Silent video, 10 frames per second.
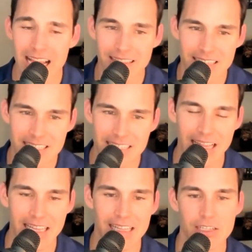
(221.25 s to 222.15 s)
The
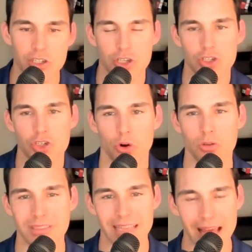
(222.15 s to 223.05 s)
second is
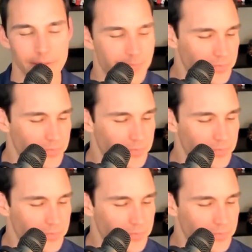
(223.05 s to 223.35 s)
controlled debt.